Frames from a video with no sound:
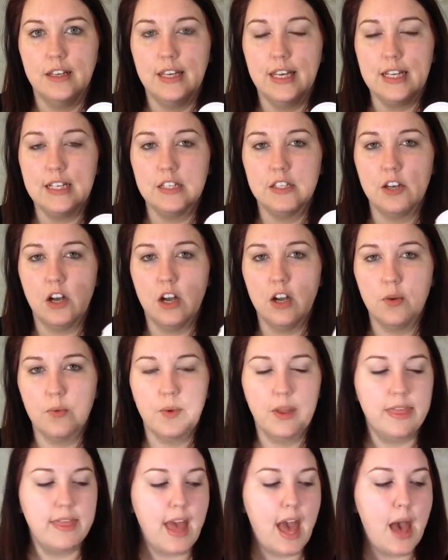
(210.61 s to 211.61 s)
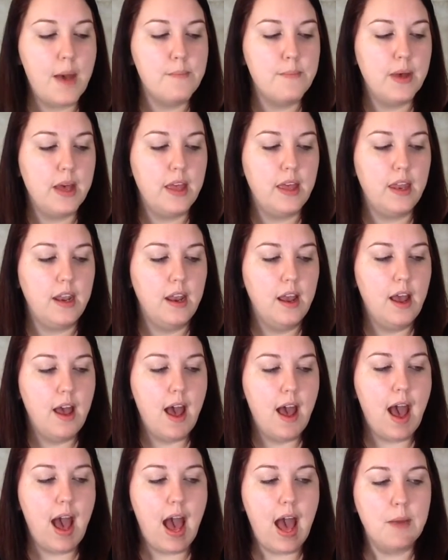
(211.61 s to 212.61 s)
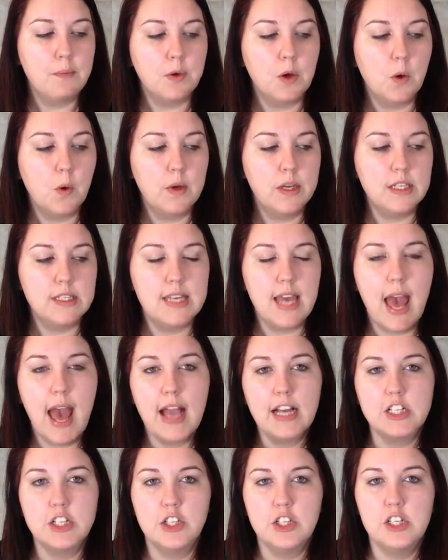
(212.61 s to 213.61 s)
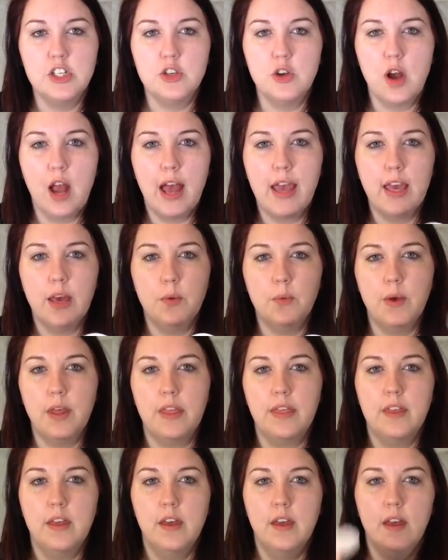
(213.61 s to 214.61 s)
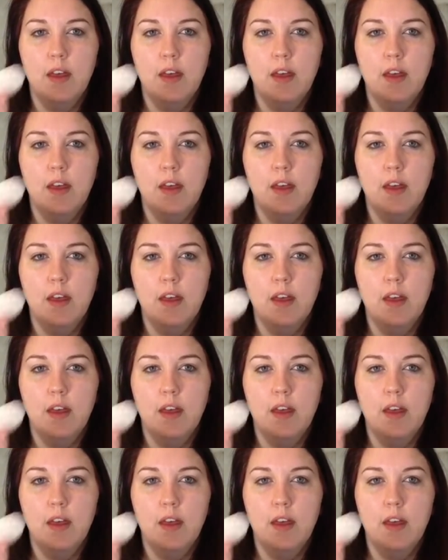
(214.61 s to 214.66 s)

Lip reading: get started with that, but I'm going to actually try it with